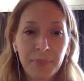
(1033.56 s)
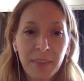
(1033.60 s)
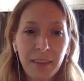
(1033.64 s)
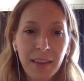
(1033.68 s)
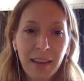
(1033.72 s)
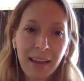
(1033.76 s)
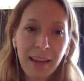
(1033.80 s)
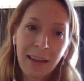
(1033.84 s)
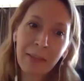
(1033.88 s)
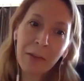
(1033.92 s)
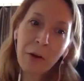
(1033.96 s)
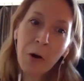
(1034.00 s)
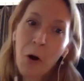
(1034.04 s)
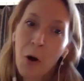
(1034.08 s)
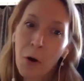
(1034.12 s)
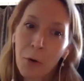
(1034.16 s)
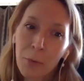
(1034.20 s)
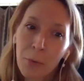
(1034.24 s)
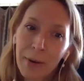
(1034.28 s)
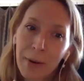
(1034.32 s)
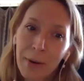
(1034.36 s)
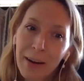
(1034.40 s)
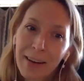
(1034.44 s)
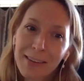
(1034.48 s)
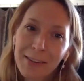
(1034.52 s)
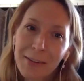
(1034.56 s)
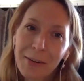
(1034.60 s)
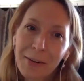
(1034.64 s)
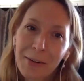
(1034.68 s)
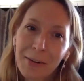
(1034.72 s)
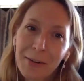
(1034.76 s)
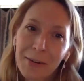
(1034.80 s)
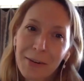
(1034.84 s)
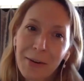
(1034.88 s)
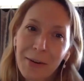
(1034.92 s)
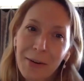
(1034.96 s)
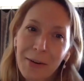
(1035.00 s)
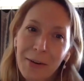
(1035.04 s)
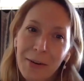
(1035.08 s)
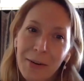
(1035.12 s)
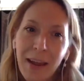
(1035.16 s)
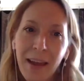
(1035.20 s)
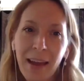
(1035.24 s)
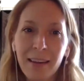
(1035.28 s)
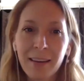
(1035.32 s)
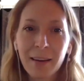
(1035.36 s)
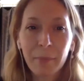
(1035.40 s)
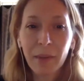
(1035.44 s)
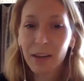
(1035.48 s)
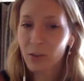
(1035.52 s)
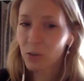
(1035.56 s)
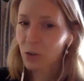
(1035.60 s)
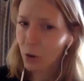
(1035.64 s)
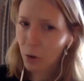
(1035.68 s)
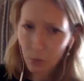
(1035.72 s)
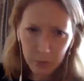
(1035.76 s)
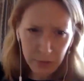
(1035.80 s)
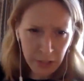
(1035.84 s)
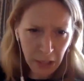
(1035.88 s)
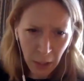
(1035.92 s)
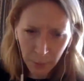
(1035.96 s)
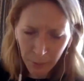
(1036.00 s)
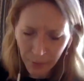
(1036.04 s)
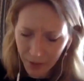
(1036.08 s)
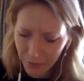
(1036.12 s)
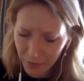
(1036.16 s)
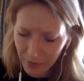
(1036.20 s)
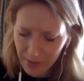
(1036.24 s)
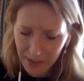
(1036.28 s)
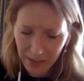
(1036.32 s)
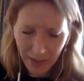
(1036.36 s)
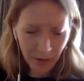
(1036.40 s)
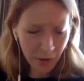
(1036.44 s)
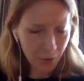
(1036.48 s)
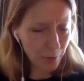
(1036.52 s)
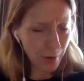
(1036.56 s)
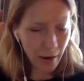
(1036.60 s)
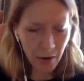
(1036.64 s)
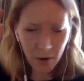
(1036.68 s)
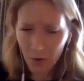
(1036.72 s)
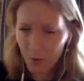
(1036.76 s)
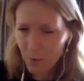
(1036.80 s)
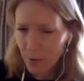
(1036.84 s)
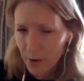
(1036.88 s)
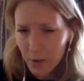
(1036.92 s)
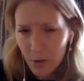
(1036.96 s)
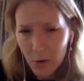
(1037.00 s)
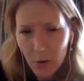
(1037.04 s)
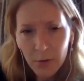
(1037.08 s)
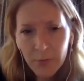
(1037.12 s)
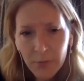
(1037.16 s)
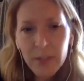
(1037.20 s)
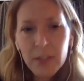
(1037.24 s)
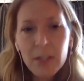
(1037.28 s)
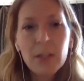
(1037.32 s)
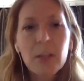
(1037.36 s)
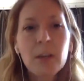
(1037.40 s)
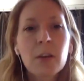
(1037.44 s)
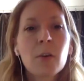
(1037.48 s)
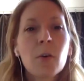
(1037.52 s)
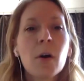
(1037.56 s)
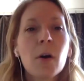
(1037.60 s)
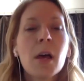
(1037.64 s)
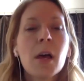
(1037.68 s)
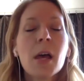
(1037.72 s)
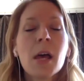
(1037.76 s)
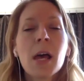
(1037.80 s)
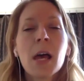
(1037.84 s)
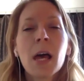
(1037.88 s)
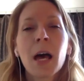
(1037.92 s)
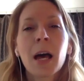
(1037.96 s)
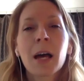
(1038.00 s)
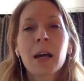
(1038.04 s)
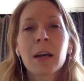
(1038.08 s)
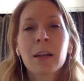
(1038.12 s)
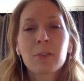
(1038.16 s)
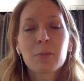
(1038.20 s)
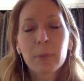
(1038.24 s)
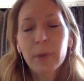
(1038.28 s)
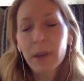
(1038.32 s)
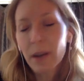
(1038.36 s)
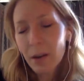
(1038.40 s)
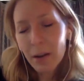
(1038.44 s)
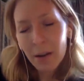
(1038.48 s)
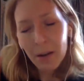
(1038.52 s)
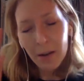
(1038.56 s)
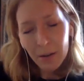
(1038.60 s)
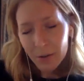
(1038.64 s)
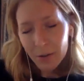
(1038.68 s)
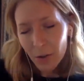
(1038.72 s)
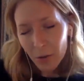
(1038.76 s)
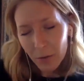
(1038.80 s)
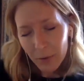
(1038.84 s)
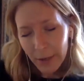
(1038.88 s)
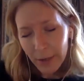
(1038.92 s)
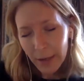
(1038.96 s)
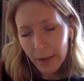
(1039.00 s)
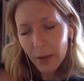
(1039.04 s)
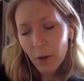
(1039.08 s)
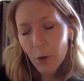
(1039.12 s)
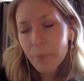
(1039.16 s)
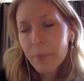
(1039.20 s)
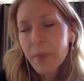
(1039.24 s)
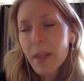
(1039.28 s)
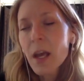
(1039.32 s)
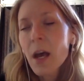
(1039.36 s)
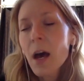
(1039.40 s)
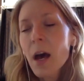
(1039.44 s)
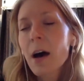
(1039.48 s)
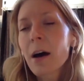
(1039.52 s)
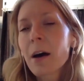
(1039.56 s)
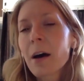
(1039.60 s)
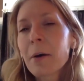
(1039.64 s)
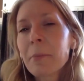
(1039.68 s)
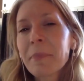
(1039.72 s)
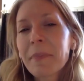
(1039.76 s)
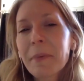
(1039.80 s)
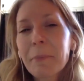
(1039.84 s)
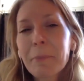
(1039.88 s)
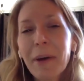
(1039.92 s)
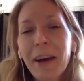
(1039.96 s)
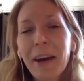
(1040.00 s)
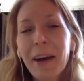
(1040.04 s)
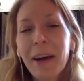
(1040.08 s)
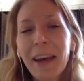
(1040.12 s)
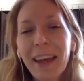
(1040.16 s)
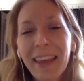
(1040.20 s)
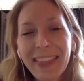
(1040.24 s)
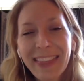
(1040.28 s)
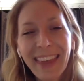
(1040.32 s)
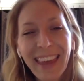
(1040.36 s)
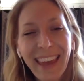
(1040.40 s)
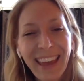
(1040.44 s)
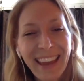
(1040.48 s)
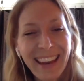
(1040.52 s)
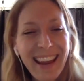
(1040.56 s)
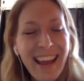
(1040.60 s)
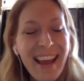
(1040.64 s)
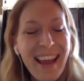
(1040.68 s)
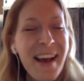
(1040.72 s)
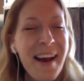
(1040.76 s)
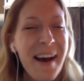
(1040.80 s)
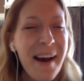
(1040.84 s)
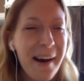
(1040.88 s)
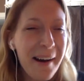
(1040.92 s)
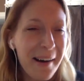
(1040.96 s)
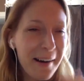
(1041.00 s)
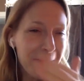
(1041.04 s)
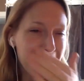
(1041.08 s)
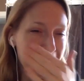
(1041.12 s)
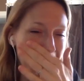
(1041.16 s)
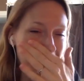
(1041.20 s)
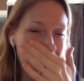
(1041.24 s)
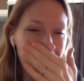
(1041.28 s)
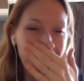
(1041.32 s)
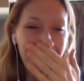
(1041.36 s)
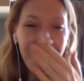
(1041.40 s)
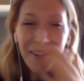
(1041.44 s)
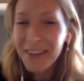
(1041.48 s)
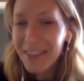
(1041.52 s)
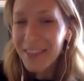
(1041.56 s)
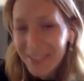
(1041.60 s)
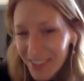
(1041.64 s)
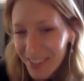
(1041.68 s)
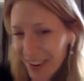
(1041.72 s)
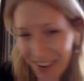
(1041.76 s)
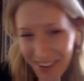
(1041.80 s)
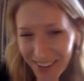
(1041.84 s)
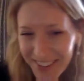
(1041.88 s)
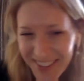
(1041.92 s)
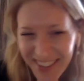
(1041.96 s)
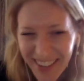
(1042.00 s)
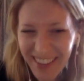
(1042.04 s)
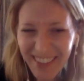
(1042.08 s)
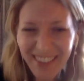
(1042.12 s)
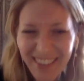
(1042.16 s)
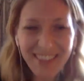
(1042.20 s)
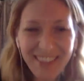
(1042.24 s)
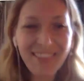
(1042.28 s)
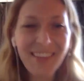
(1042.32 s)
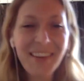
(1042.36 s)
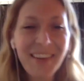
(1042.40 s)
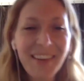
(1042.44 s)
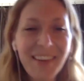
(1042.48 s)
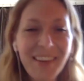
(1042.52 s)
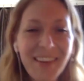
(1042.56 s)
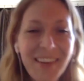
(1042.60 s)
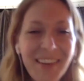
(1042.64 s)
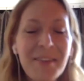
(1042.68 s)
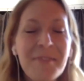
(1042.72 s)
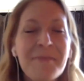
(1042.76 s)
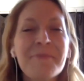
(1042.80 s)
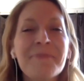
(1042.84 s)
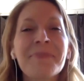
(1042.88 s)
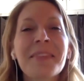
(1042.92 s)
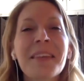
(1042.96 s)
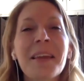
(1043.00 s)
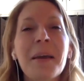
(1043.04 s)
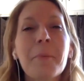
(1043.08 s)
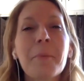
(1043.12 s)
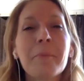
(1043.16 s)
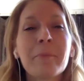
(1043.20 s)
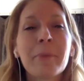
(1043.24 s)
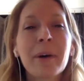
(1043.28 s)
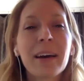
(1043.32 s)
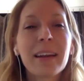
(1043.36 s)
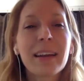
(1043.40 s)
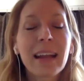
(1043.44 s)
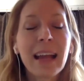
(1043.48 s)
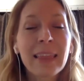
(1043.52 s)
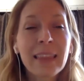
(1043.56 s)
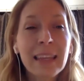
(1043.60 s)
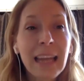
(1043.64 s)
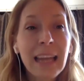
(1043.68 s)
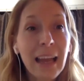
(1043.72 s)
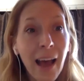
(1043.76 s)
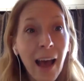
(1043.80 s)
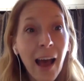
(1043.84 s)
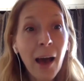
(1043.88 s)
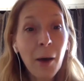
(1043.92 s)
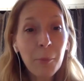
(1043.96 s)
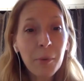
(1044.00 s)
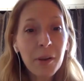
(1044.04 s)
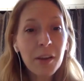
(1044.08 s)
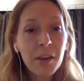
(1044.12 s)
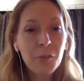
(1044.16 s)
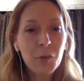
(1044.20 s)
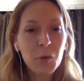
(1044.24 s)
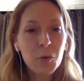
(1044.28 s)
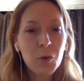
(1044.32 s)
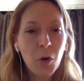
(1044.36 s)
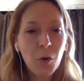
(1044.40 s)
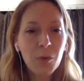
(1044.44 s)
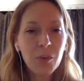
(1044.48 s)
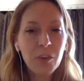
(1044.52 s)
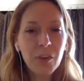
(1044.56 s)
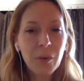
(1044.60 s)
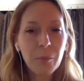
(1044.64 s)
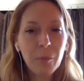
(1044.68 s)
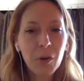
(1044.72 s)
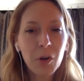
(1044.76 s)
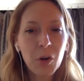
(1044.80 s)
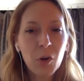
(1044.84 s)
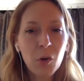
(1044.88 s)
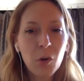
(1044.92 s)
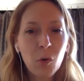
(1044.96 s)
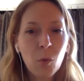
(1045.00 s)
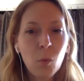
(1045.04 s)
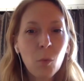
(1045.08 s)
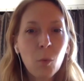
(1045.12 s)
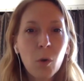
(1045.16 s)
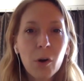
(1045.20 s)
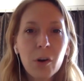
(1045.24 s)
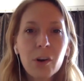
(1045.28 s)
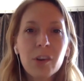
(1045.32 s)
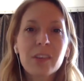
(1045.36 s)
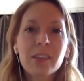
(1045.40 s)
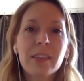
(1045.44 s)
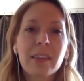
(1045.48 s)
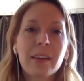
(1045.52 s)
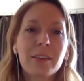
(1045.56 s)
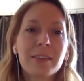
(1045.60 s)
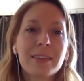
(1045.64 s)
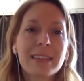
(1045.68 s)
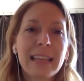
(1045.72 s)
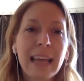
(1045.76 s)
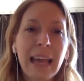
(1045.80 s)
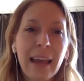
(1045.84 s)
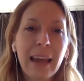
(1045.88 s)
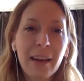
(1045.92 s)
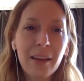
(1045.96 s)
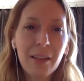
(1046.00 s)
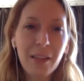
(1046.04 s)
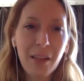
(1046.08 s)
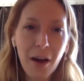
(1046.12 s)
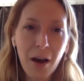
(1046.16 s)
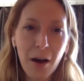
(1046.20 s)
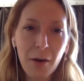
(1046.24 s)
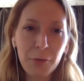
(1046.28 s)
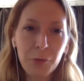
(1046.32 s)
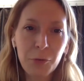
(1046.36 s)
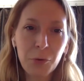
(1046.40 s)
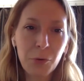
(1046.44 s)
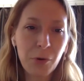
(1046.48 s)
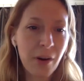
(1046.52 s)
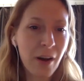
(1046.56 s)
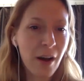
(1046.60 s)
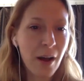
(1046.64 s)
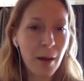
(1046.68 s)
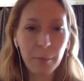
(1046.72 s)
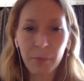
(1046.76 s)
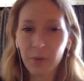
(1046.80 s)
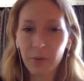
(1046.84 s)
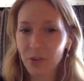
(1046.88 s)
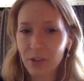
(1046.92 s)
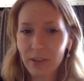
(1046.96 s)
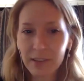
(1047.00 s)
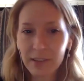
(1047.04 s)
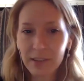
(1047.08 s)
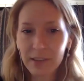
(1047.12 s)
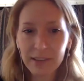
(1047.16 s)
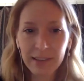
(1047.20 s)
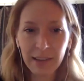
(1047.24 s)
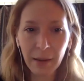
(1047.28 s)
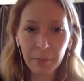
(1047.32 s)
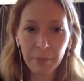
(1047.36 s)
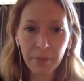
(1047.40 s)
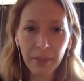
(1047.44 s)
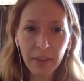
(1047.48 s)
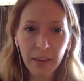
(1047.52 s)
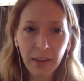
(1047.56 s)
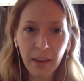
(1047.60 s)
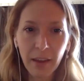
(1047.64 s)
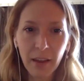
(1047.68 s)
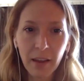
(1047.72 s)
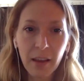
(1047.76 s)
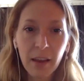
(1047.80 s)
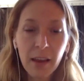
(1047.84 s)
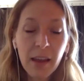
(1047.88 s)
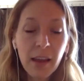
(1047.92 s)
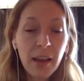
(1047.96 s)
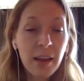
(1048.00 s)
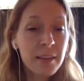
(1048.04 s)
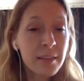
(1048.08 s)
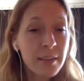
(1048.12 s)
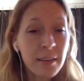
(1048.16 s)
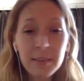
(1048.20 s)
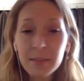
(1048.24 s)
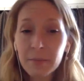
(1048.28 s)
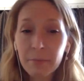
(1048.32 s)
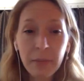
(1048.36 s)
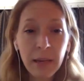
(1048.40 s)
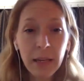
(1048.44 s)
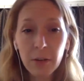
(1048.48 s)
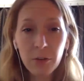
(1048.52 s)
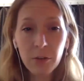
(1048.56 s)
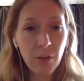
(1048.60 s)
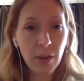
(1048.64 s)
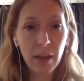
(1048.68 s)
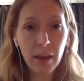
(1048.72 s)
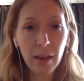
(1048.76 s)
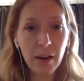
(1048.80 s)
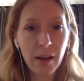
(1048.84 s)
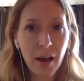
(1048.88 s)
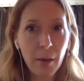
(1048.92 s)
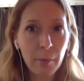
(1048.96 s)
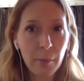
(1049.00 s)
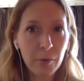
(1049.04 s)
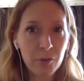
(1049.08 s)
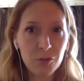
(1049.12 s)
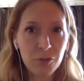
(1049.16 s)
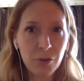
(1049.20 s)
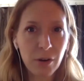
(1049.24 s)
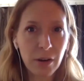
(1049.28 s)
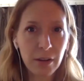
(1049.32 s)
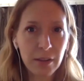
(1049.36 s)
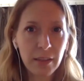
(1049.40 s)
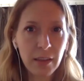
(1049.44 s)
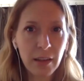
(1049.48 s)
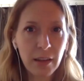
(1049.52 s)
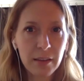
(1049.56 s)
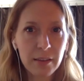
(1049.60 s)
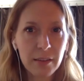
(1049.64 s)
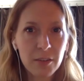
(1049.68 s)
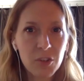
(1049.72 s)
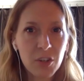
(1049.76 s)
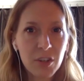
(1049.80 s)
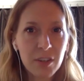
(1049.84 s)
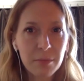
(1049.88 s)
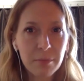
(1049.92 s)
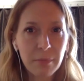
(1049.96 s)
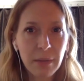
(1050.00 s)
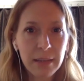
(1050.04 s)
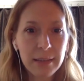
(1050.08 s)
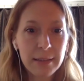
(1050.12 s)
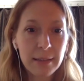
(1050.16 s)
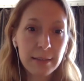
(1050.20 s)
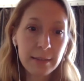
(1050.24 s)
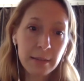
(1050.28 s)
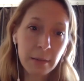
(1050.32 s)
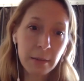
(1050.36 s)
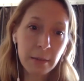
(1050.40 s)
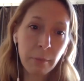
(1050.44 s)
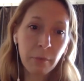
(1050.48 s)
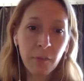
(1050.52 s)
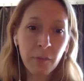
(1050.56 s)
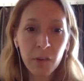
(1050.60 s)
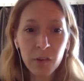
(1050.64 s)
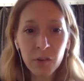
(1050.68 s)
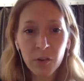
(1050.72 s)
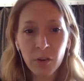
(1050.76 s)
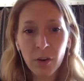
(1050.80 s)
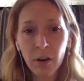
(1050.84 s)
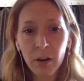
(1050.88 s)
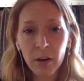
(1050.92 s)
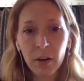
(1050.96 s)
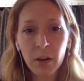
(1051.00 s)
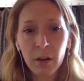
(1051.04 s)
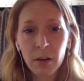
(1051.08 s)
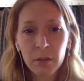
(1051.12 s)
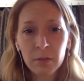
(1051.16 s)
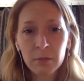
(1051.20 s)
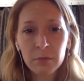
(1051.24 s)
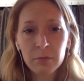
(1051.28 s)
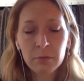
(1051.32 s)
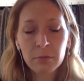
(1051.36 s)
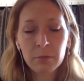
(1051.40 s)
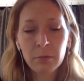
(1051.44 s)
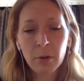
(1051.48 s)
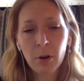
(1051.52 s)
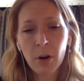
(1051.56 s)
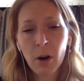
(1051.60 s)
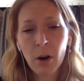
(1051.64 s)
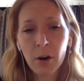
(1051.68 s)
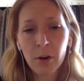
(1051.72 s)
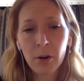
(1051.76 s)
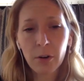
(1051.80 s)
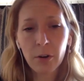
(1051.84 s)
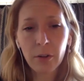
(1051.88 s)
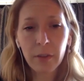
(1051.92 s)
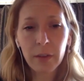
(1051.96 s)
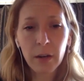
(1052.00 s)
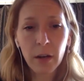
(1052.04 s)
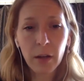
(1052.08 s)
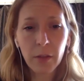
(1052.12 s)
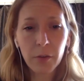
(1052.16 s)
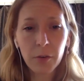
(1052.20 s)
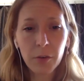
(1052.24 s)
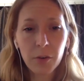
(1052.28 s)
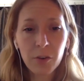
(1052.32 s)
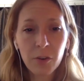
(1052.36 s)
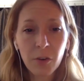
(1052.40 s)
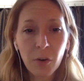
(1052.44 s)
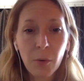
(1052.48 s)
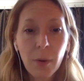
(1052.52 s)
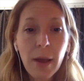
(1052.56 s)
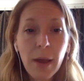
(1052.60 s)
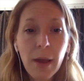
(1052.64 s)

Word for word: And they all raise their hand. I'm like, don't tell me if it's you. I don't want to know if it's you, because we all don't like you. Um, but then uh, we all we're all jealous of you. But and then how many of you know someone who works their tail off to accomplish the same thing? it doesn't mean you can't accomplish great things. It just means that some of us are going to work harder than others. So